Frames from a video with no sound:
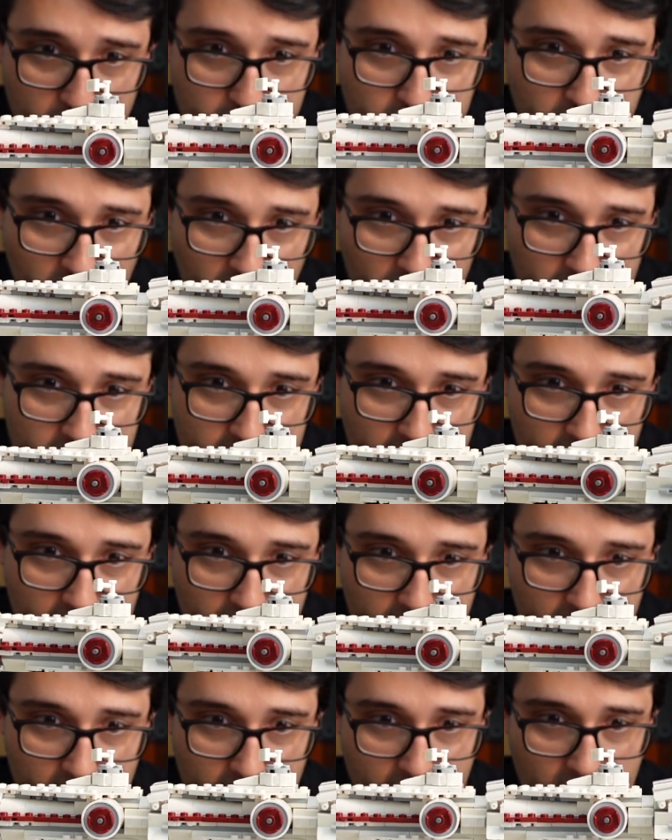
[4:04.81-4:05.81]
but
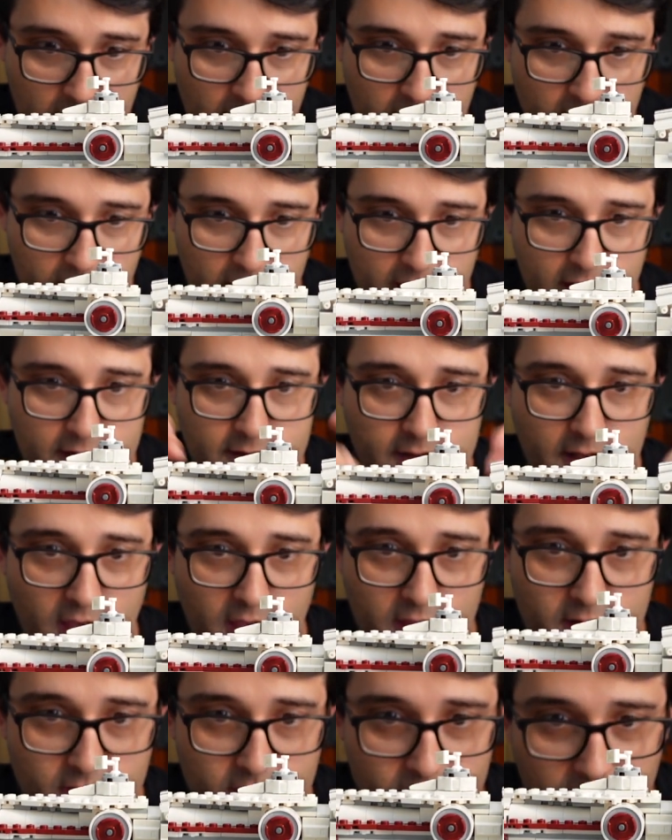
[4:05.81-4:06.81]
it's
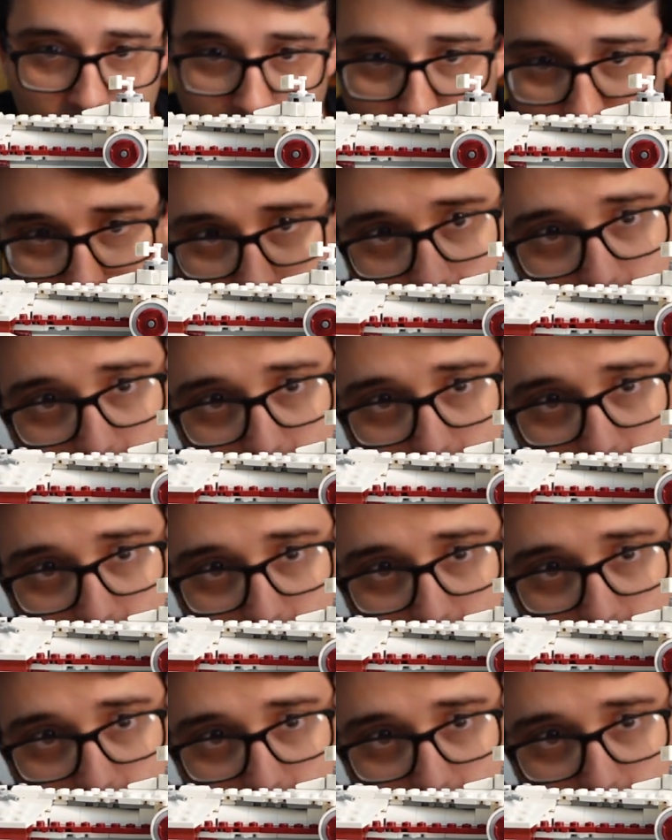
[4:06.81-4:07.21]
a fairly